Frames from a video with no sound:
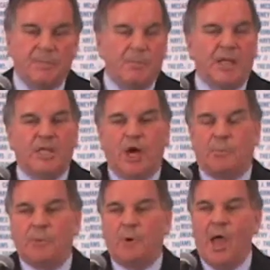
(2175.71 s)
Many young
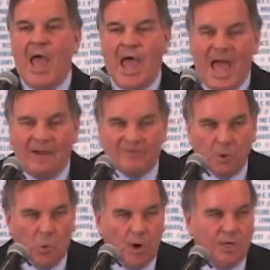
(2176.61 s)
people have to
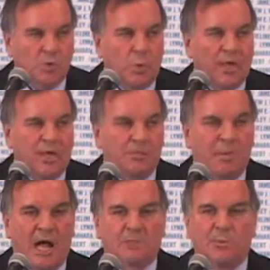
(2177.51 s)
work as quickly as
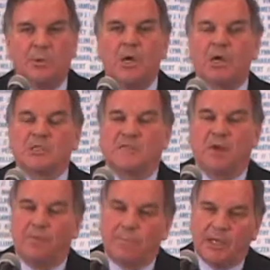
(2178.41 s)
possible
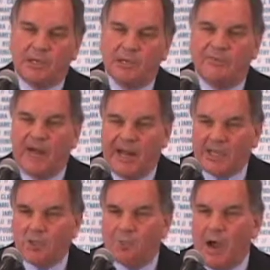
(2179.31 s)
because of
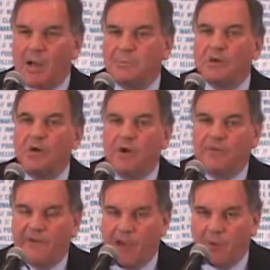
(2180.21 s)
financial problems or
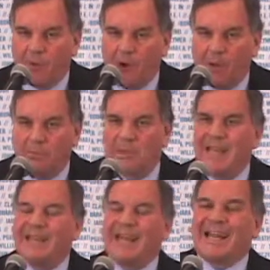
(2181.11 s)
family problems.
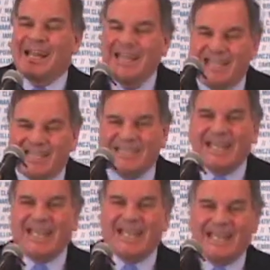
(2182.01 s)
At least
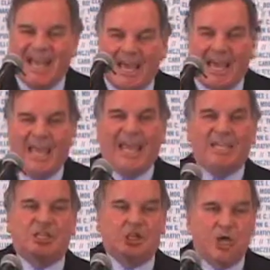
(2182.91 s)
they can get
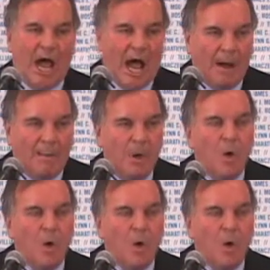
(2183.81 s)
a job.